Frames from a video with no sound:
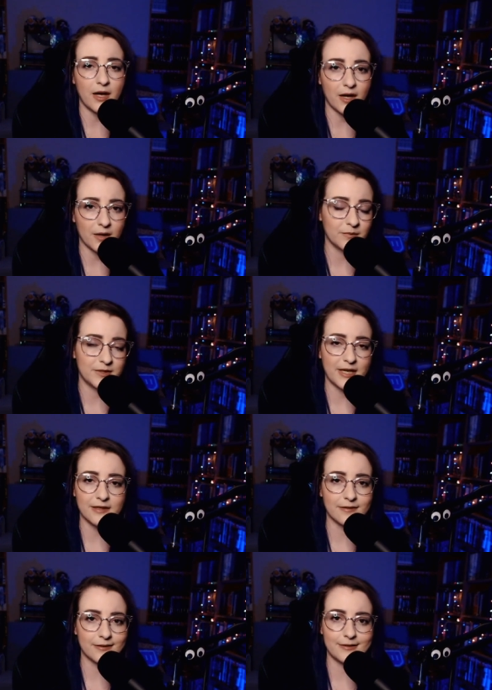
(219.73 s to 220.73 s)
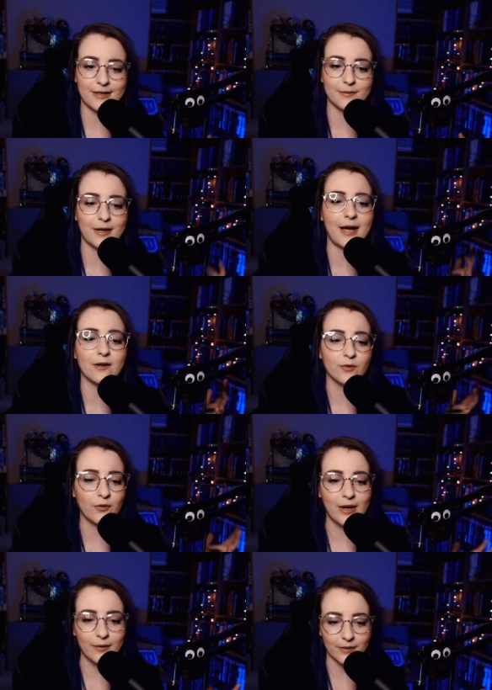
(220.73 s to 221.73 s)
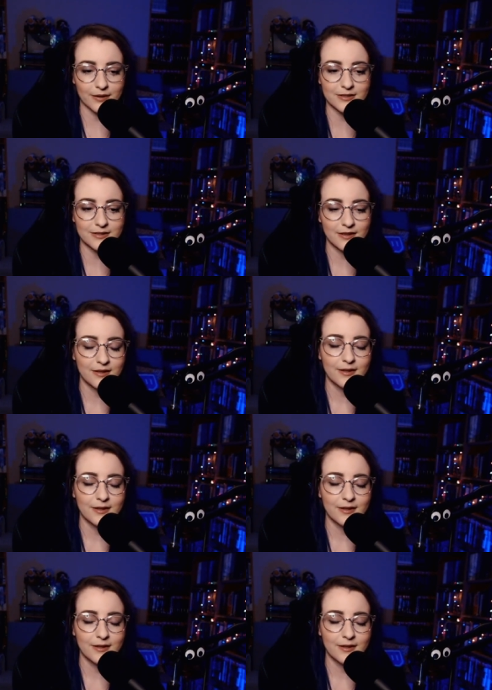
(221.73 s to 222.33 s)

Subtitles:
update the data. I don't know how it works,